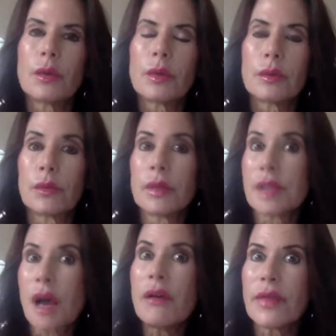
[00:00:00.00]

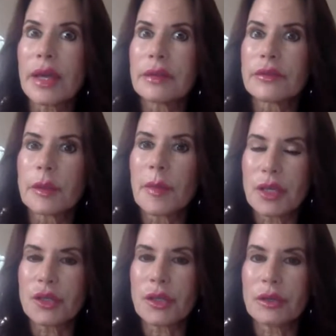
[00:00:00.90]
resolve that
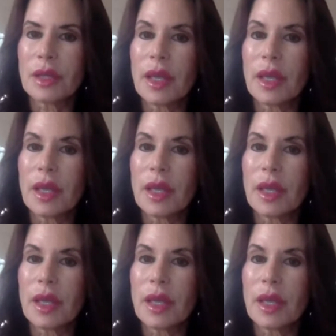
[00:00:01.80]
inflammation.